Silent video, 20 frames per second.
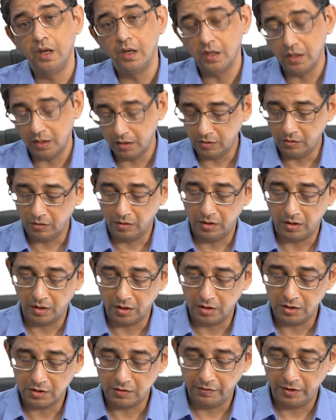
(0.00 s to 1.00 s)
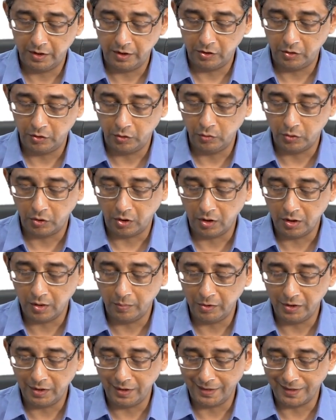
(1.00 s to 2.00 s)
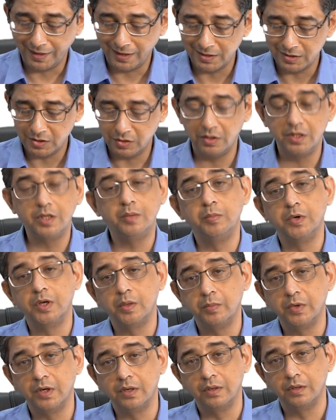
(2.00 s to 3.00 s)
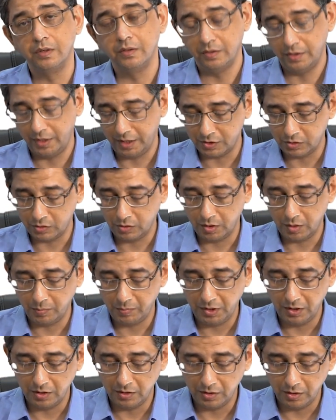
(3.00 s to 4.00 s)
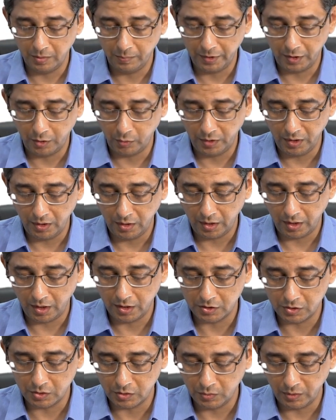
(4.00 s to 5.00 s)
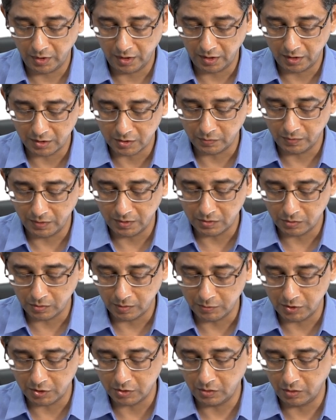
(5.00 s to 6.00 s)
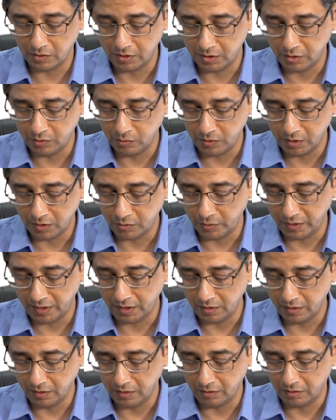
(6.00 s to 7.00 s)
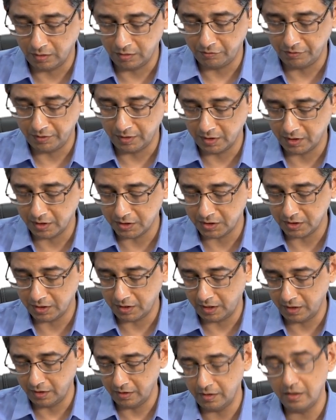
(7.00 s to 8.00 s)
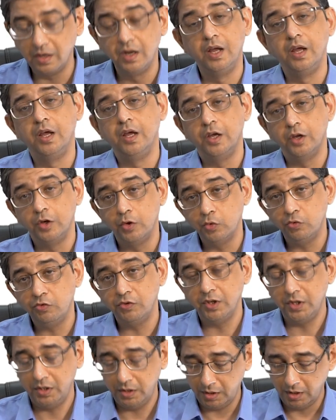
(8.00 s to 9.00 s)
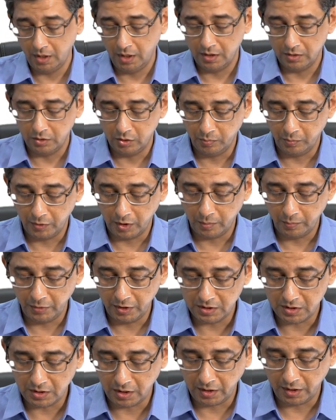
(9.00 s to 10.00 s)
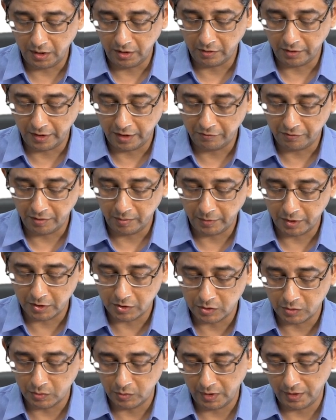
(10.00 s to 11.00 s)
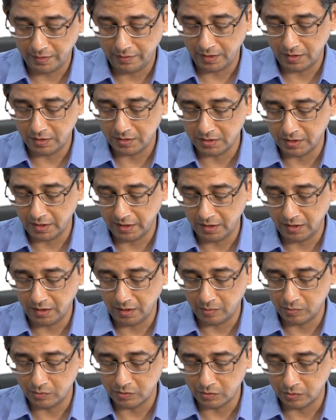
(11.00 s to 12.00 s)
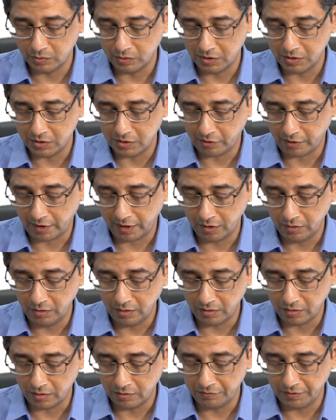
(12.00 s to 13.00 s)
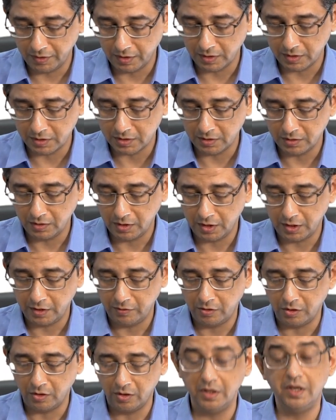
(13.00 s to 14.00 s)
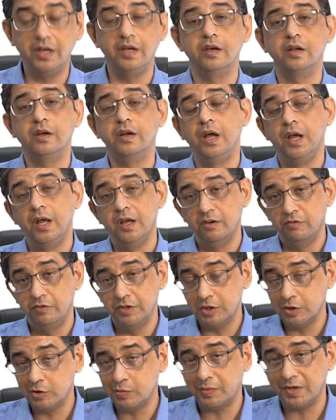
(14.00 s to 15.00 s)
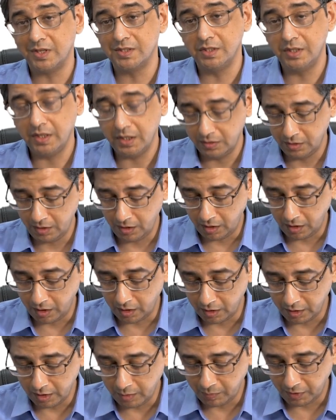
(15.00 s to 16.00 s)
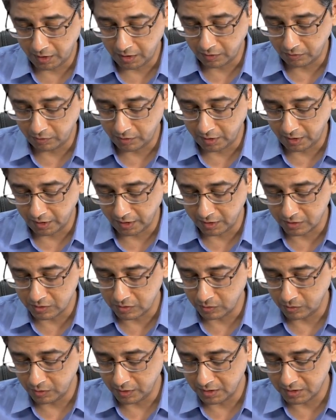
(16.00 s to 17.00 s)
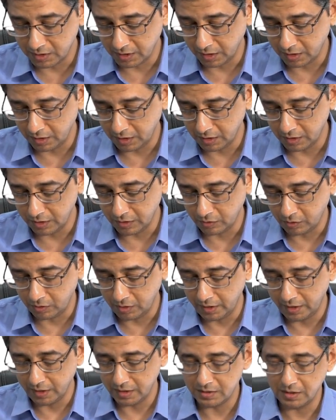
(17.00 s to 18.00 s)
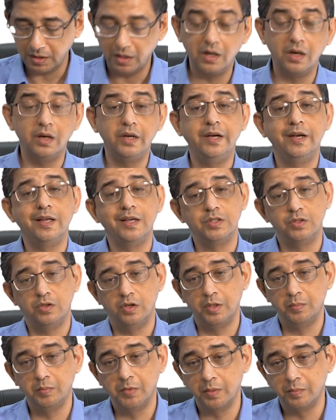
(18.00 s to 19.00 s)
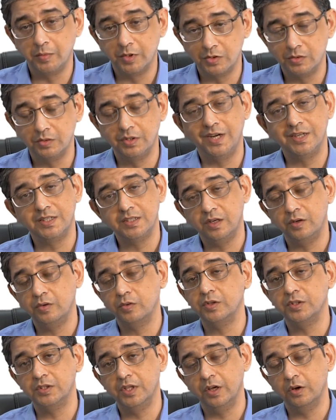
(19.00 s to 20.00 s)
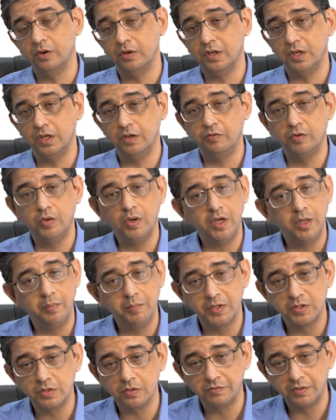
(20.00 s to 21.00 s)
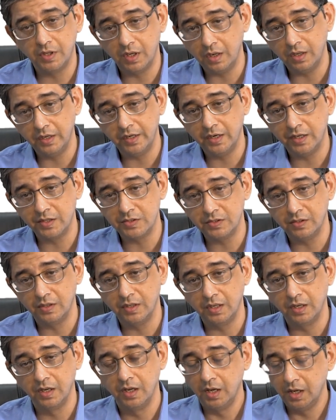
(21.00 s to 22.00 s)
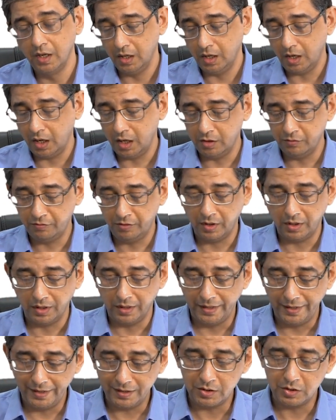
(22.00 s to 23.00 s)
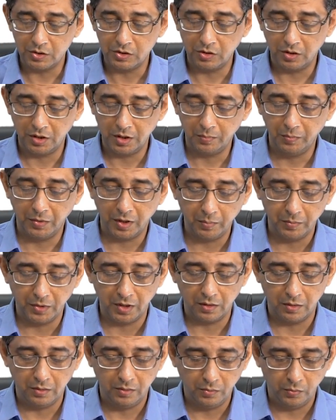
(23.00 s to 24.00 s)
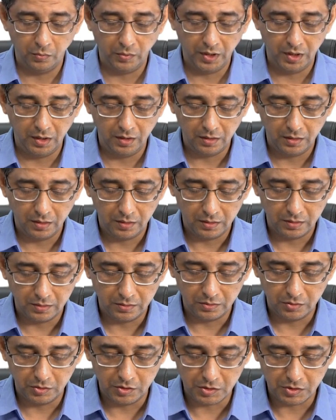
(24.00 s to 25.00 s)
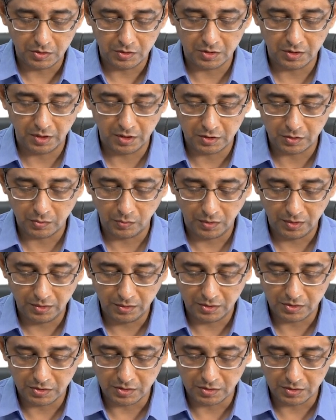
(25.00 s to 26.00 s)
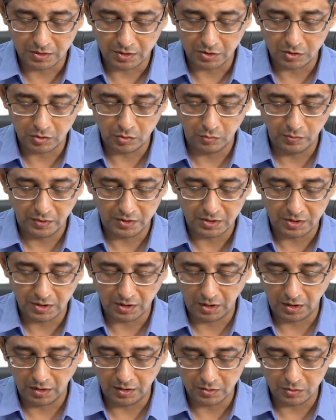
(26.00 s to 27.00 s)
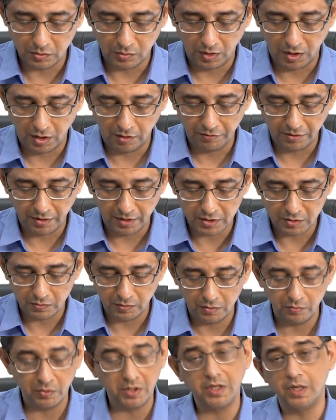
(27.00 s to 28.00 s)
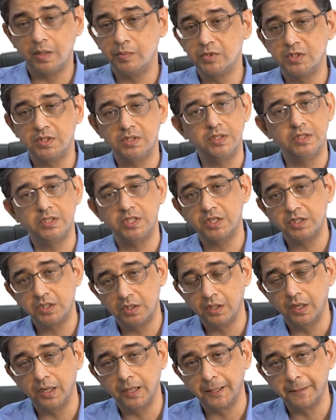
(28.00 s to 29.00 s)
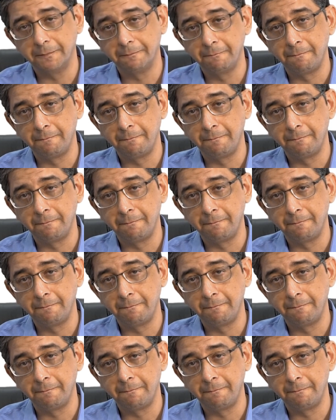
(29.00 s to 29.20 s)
In contrast, when you talk about a diastolic murmur, that's going to be heard between S2 and S1. So I'm just going to do a quick configuration here. You see the murmur is starting right from S2 and then is dying down. So this triangular configuration that I've drawn here, which is present in the early part of the diastole, is technically called as early diastolic murmur. So that's how they're going to give you an image of early diastolic. And for late systolic murmur, well, this is S1, this is S2 once again. So after S1, what comes is ejection click.